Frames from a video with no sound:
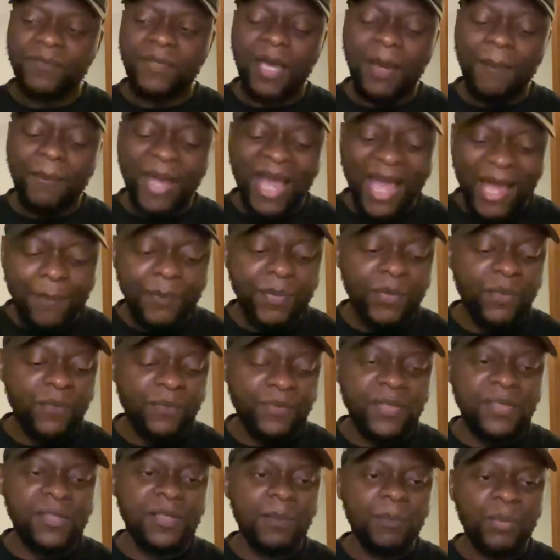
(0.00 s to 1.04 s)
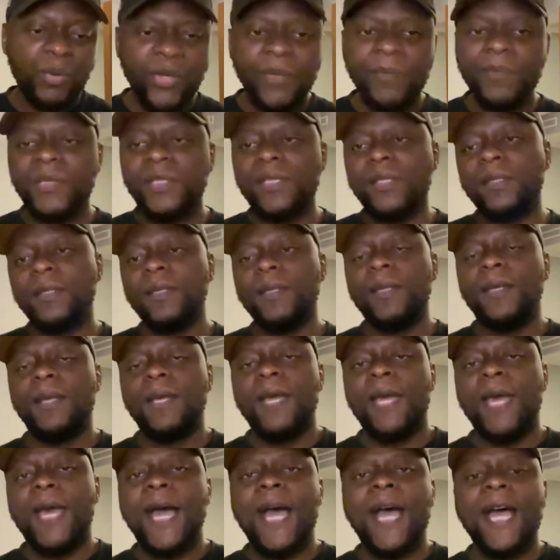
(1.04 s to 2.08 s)
I'm happy with this appointment.
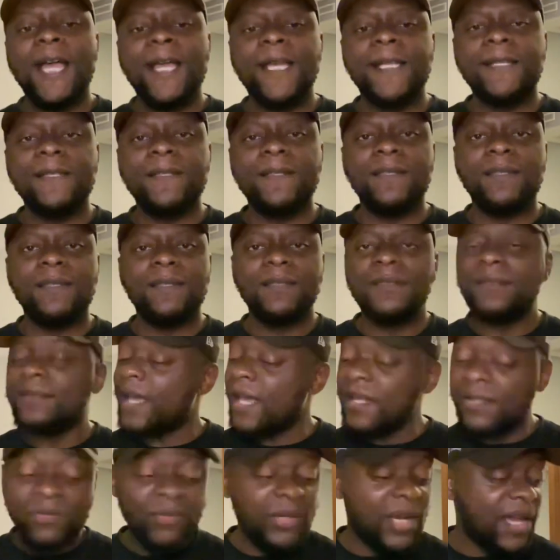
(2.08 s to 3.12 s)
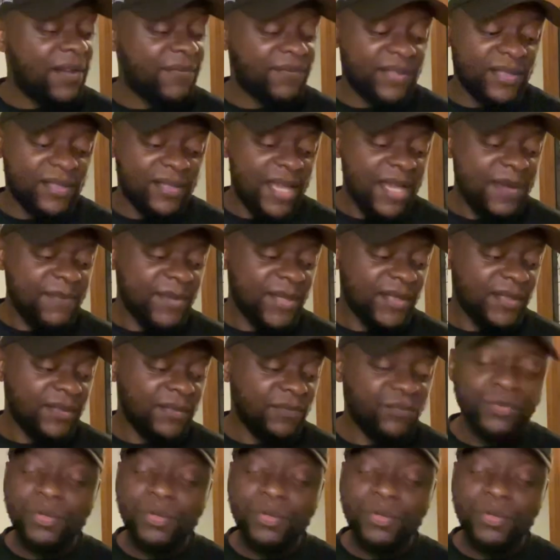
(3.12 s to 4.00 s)
And that's all I have to say, man.